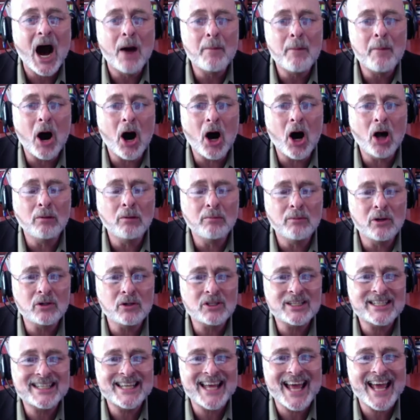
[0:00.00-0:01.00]

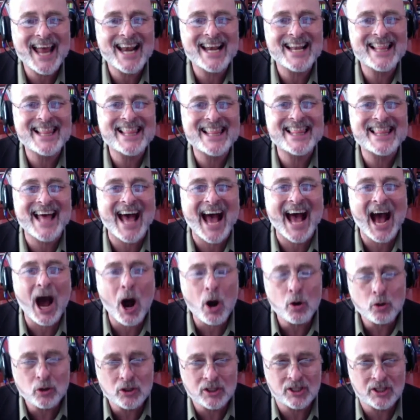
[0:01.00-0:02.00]
almost ten
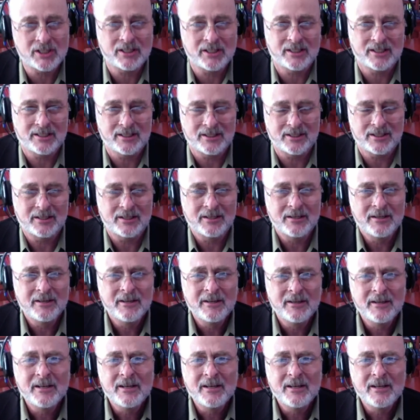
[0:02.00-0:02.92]
thousand. Right.